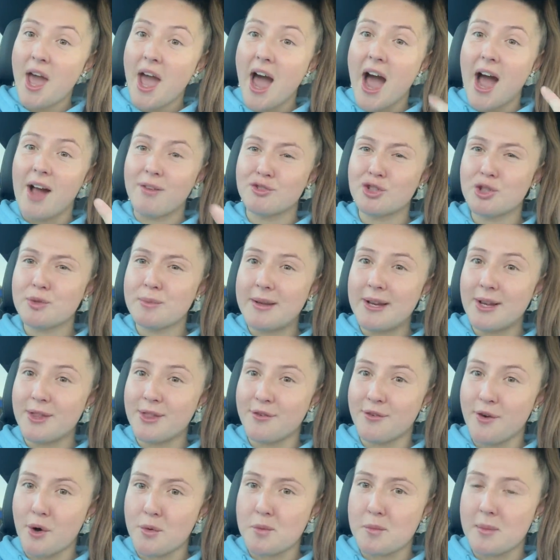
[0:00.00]
I've just been on the
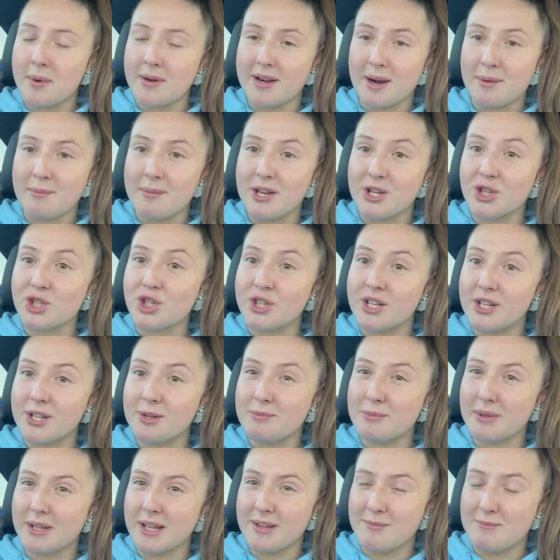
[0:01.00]
phone with my grandma and she didn't
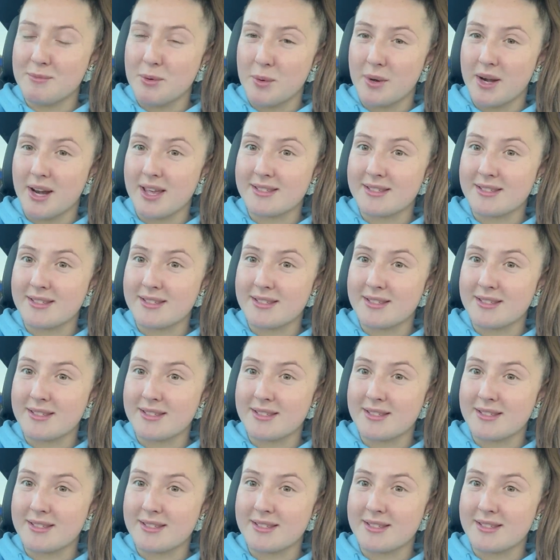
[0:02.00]
believe me when